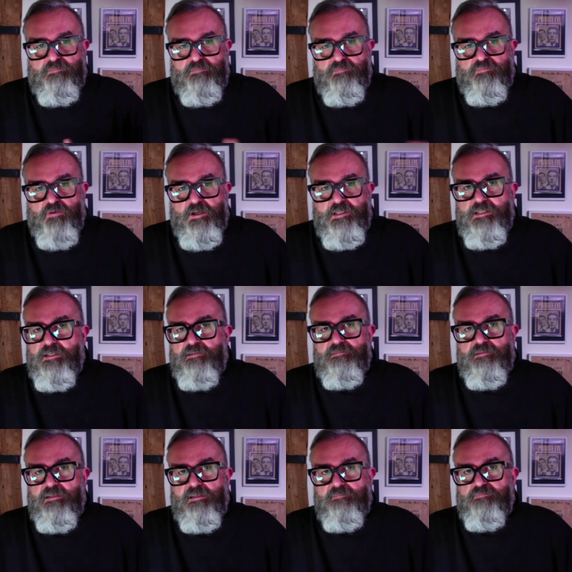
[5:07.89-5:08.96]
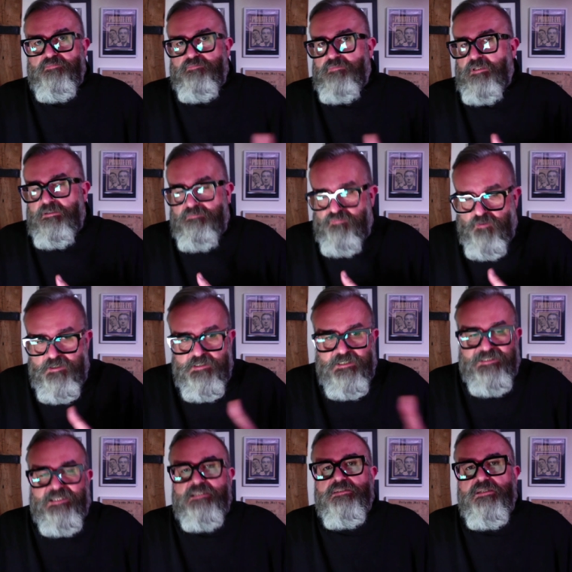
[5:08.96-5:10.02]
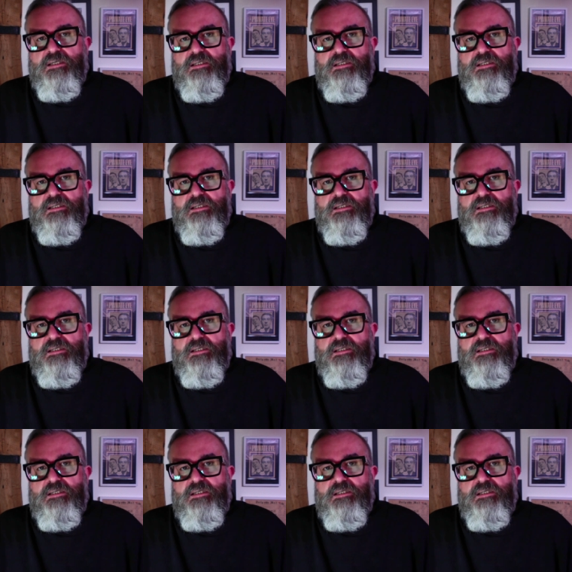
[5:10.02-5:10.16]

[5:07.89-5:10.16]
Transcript: break and enter